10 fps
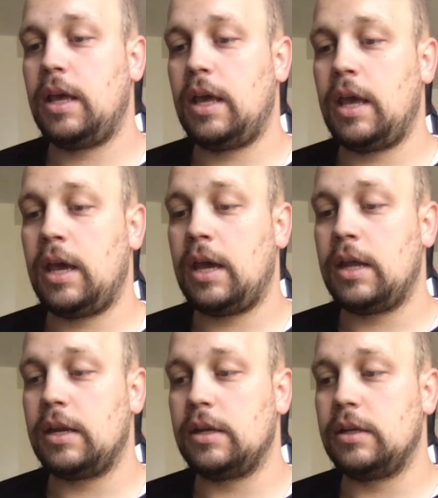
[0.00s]

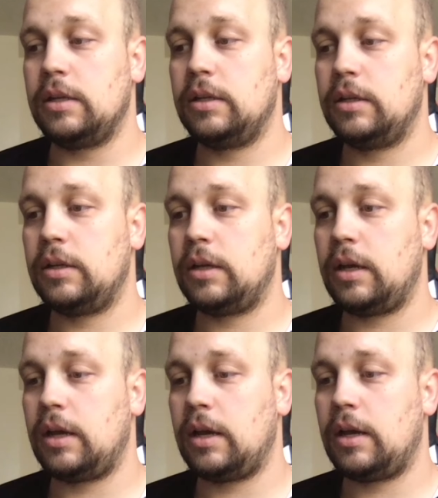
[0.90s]
and
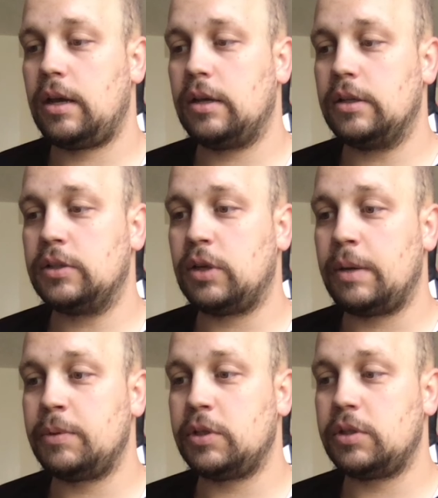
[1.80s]
so I'm